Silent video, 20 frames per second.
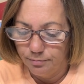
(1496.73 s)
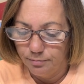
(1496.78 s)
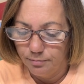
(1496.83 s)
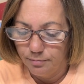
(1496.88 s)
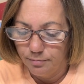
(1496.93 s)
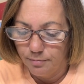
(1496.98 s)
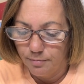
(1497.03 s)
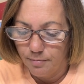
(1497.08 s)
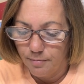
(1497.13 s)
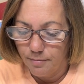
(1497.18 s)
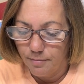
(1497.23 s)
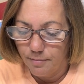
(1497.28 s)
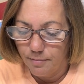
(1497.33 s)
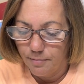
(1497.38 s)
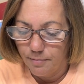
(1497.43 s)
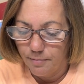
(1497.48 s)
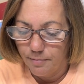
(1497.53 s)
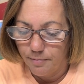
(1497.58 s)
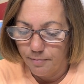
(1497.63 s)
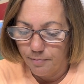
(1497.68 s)

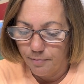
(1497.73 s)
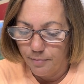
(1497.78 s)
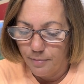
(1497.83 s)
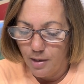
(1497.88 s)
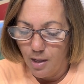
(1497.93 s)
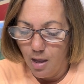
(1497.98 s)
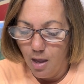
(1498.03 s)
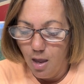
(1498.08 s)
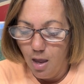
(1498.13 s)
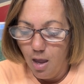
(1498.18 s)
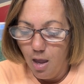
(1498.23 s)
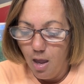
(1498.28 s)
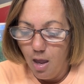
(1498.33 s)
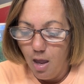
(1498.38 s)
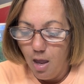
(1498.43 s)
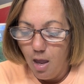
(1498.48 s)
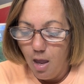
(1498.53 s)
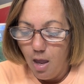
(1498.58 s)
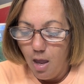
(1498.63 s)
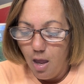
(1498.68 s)

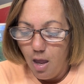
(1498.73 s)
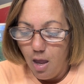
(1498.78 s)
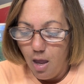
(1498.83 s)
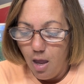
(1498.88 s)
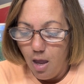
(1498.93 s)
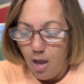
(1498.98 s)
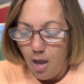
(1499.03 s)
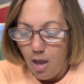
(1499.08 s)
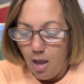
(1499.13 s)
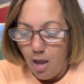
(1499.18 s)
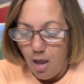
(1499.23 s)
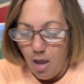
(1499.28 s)
No one is speaking in this clip.